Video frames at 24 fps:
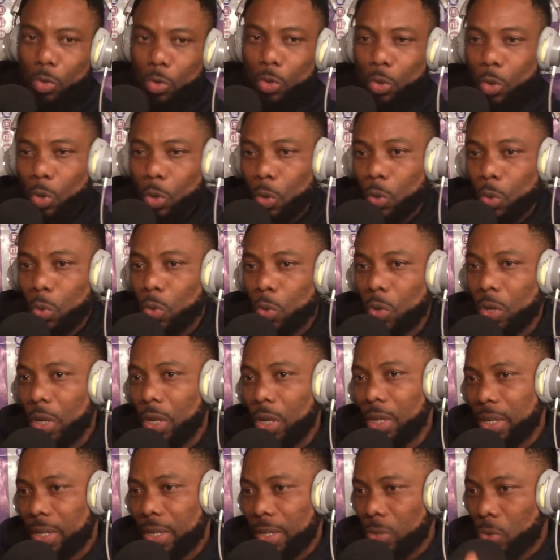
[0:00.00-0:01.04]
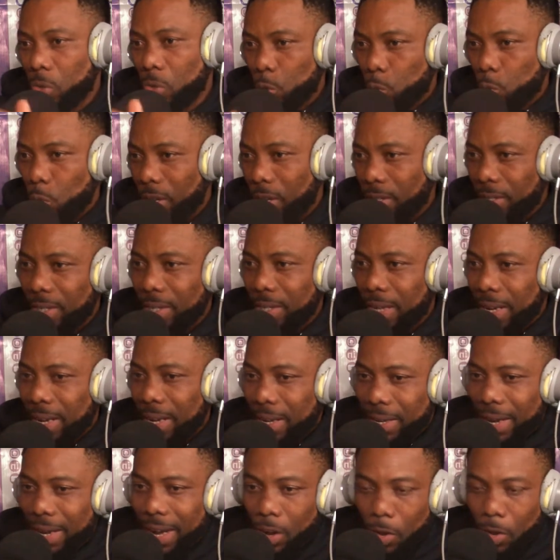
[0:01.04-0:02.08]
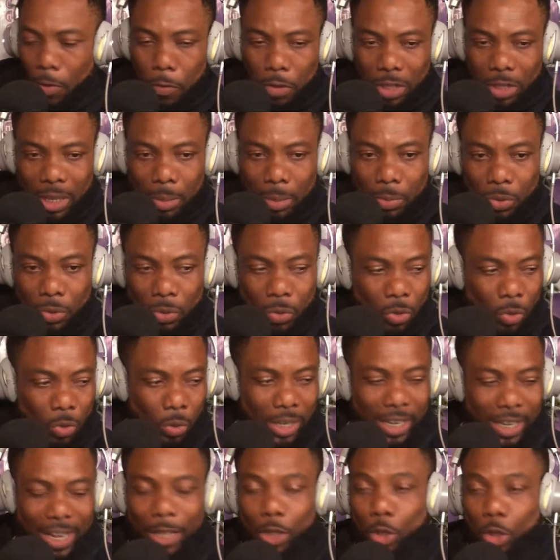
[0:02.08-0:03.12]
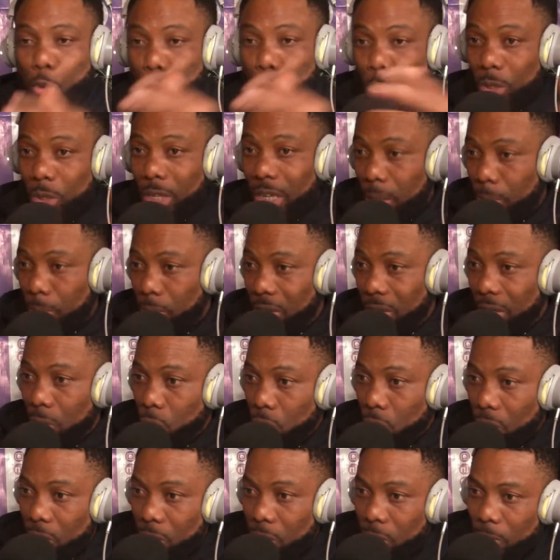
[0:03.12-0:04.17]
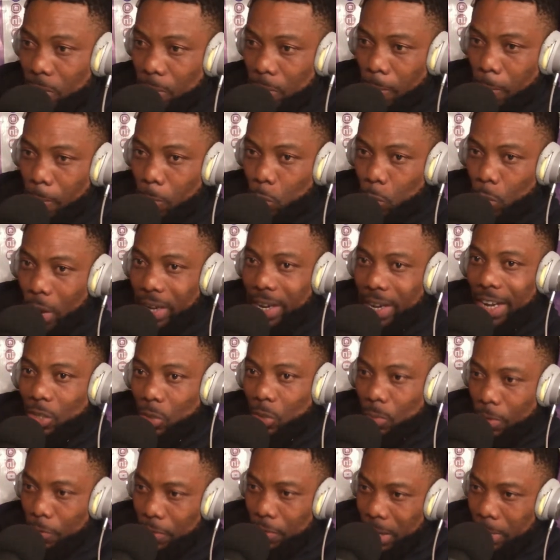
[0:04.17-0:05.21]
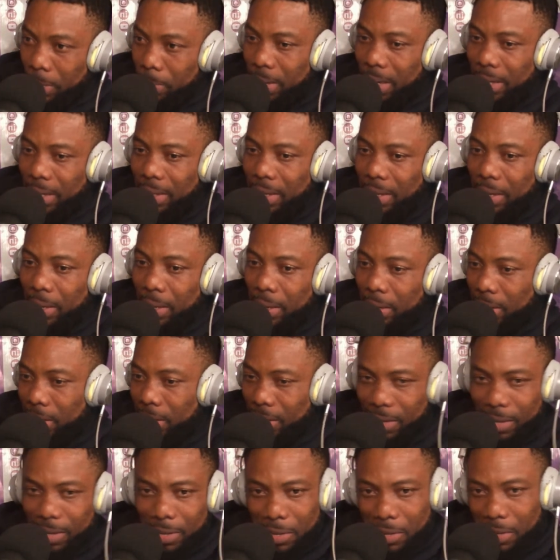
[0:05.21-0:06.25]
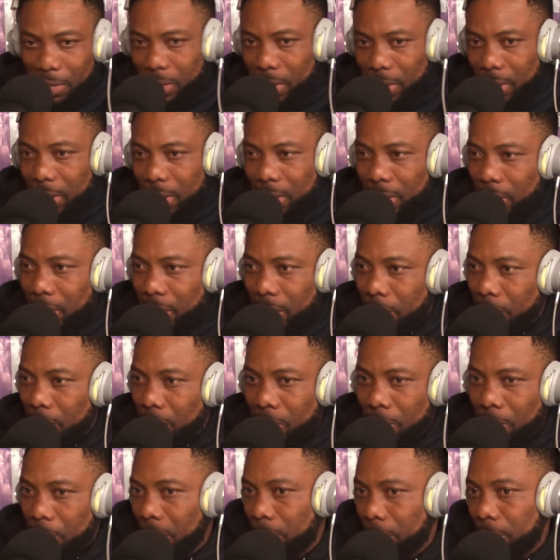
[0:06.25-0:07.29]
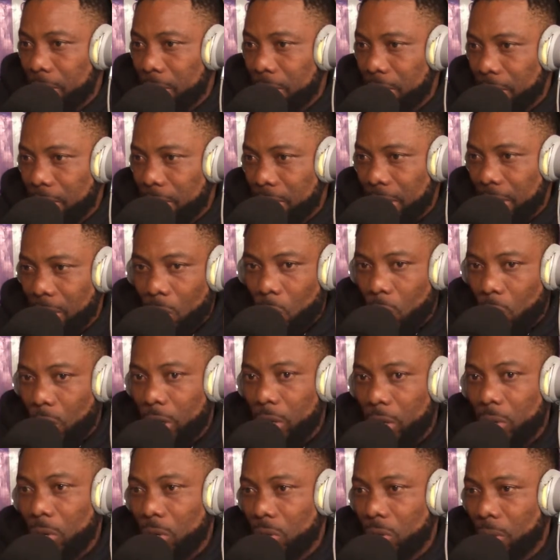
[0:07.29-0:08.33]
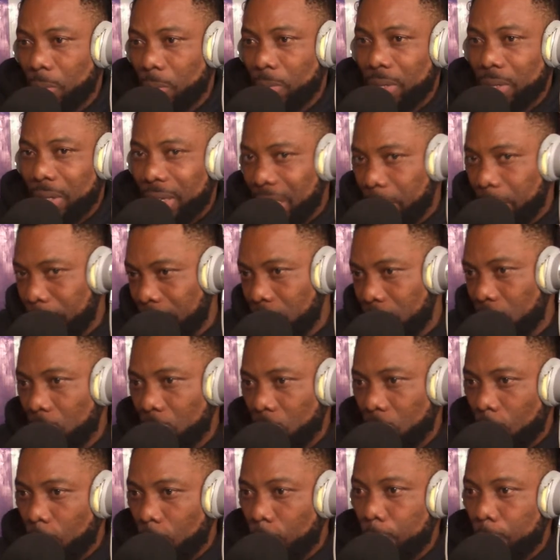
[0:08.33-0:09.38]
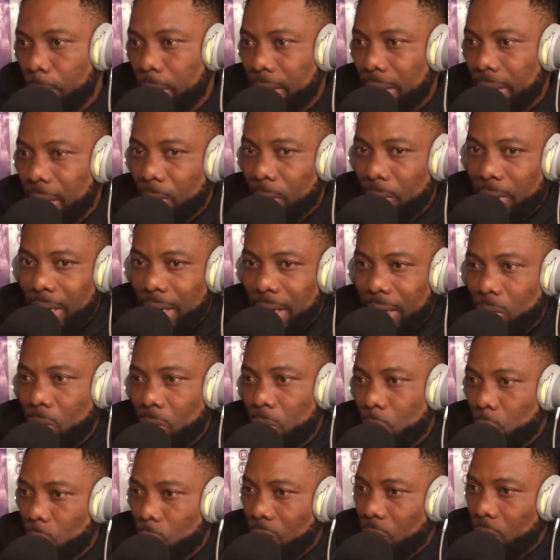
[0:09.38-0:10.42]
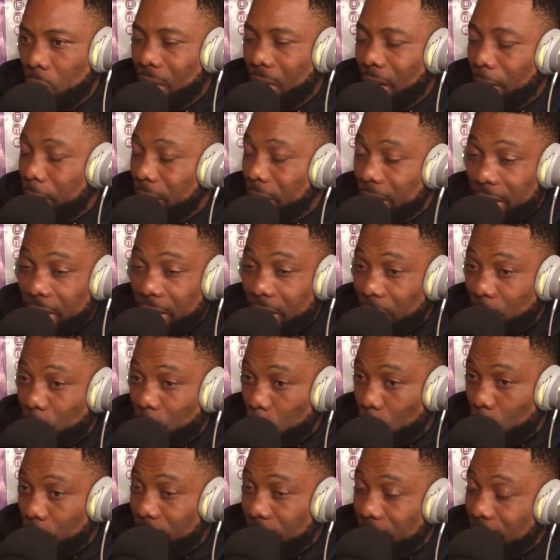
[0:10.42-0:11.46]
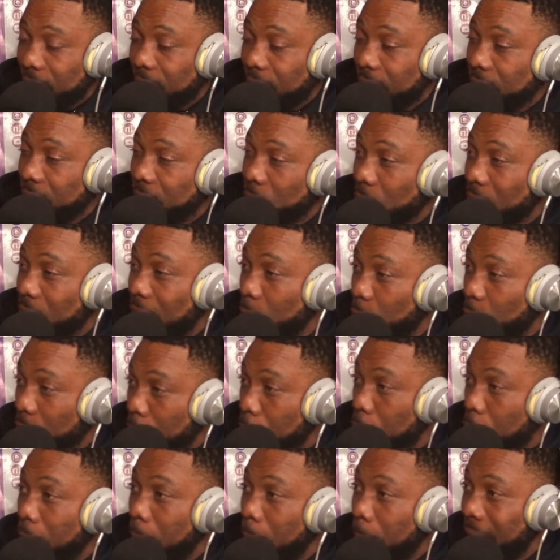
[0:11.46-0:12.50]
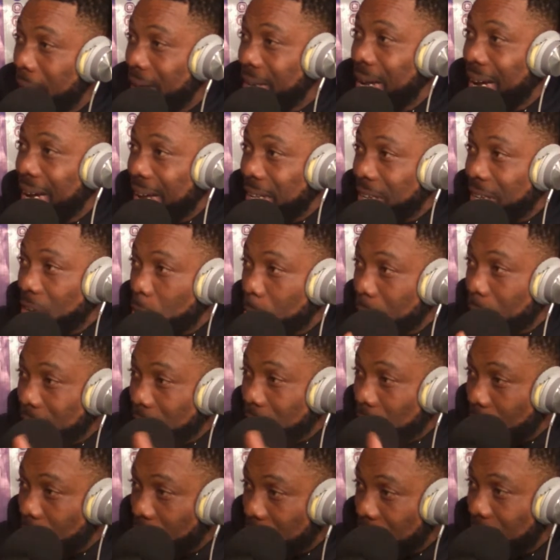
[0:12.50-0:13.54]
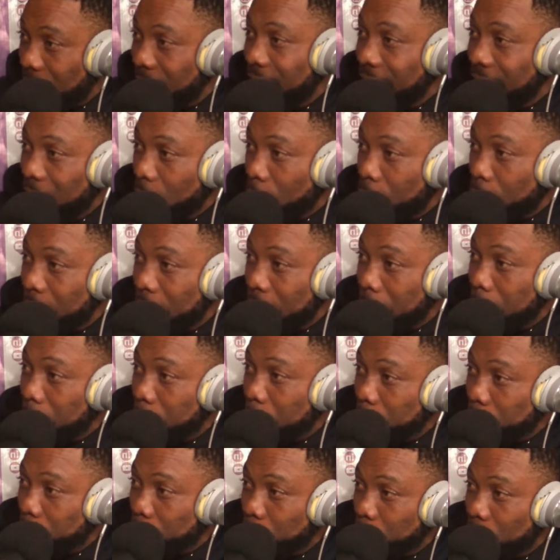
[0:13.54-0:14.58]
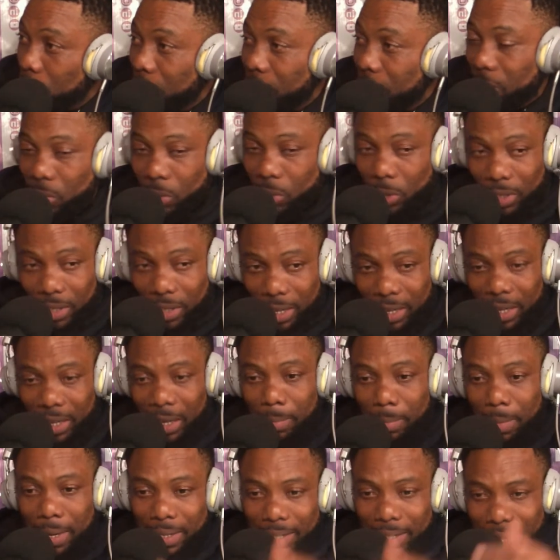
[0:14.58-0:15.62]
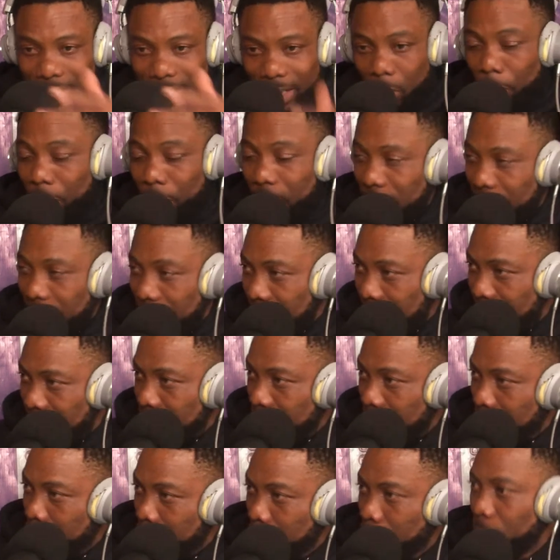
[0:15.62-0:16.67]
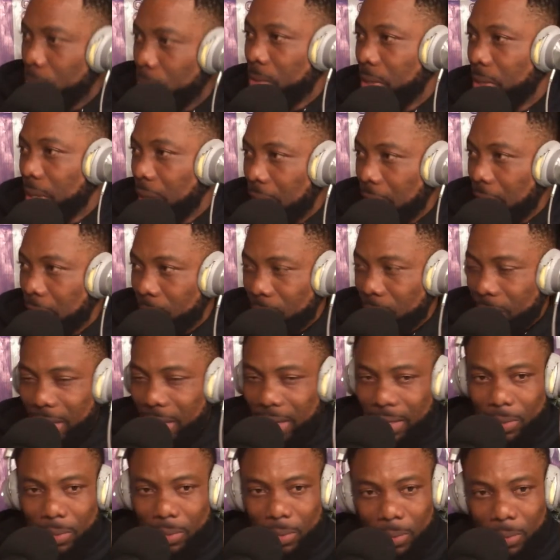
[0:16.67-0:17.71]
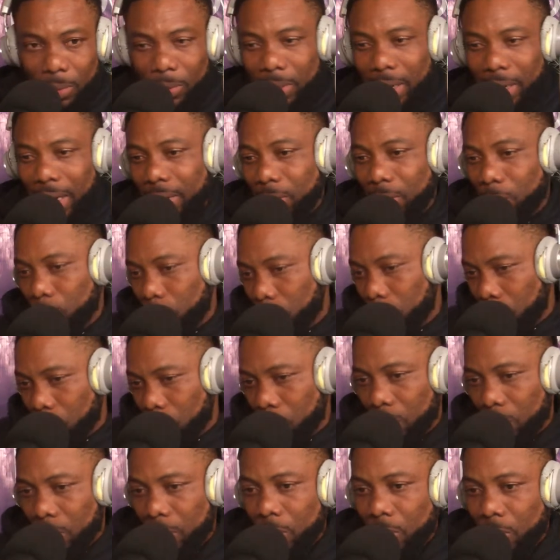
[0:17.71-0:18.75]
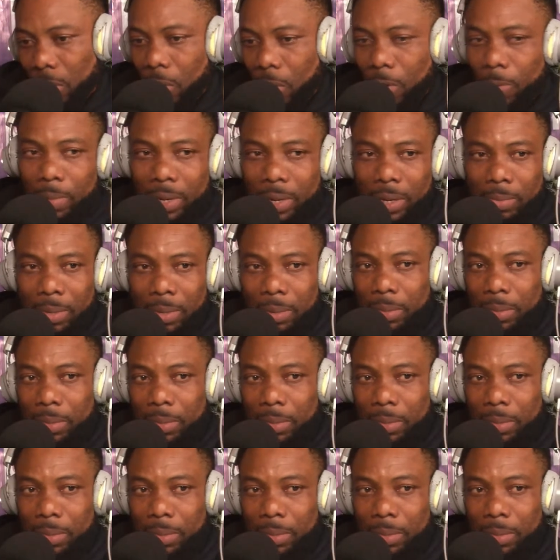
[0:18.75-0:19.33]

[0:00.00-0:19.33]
So those ones that they're comfortable, so they can choose anybody they want. Why there are some of them that they're not, maybe they're not working or something, they're depending on the government and all that. Those ones don't have any choice. So they're looking for a man that can come and take care of them, sustain them, and take care of the kids and all that. So that's those kind of men.